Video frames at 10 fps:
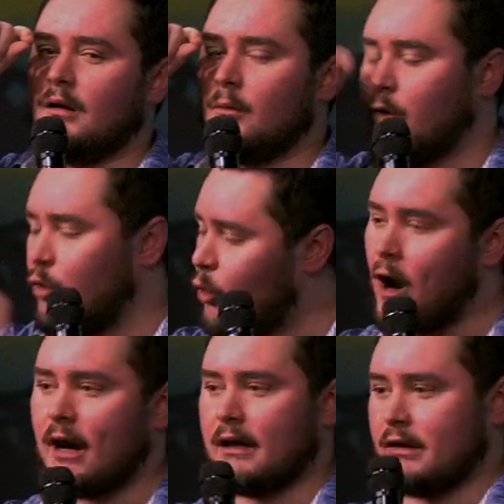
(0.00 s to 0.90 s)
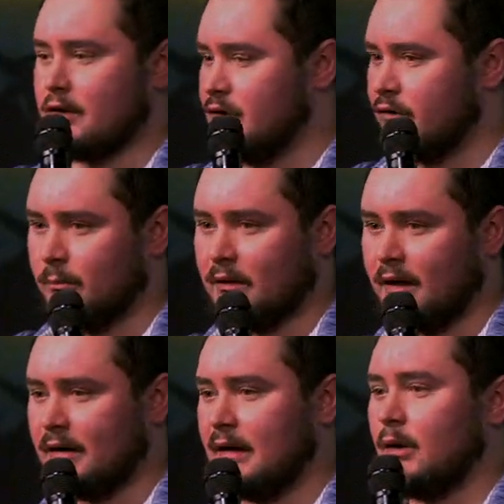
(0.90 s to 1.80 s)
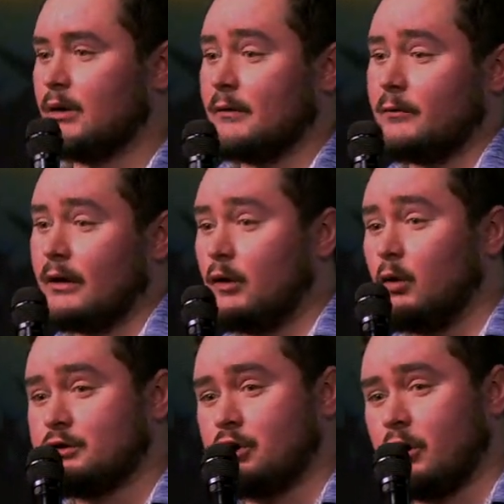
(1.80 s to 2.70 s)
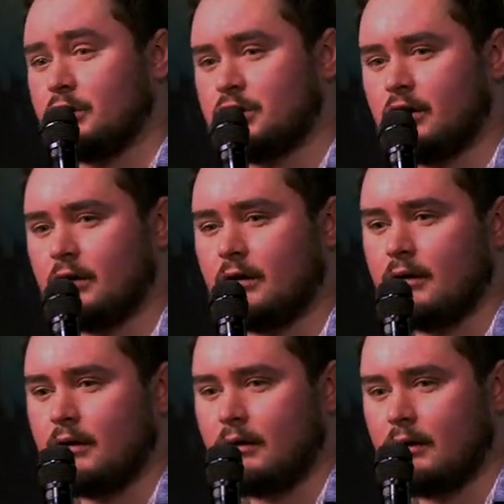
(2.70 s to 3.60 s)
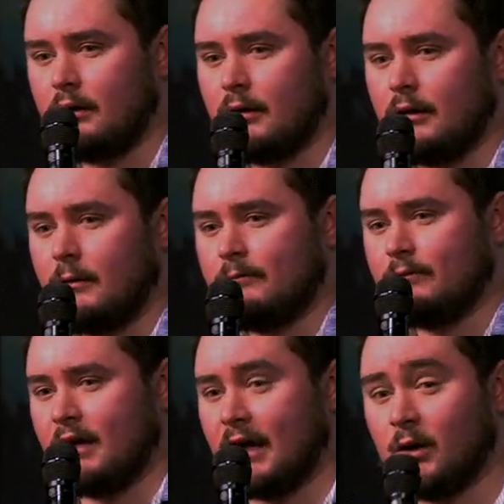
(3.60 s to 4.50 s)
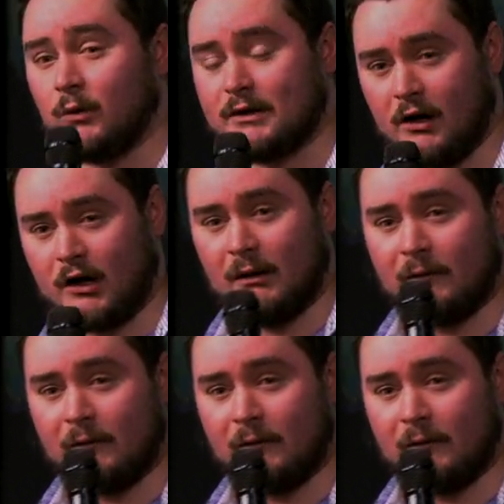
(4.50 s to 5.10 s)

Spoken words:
crying because she's completely healed in front of the whole church. And you want to talk about